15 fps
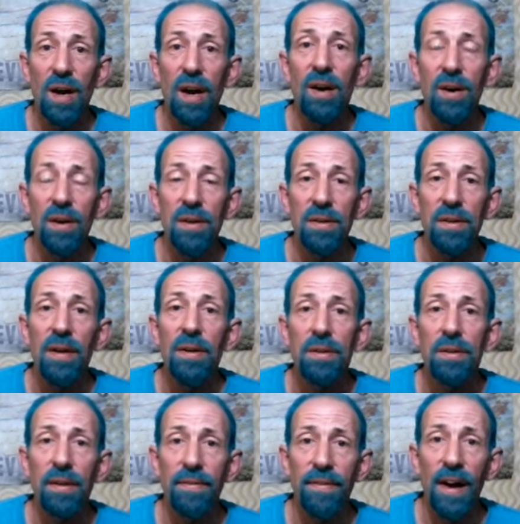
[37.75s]
on
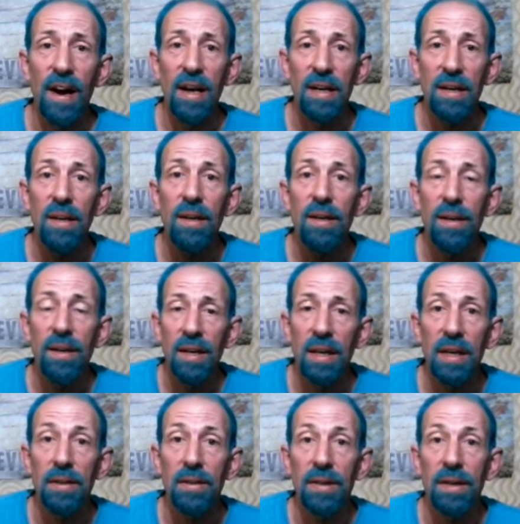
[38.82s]
divine
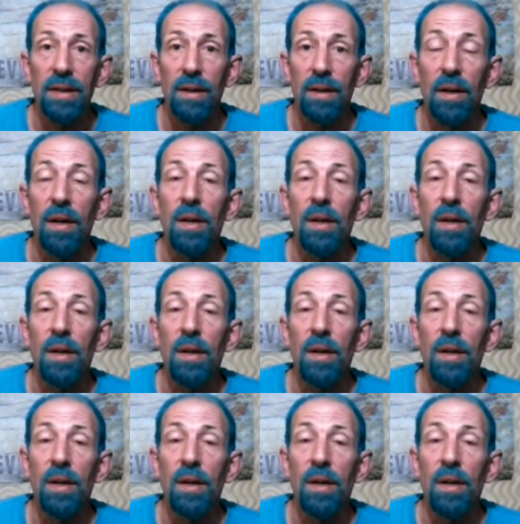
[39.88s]
healing.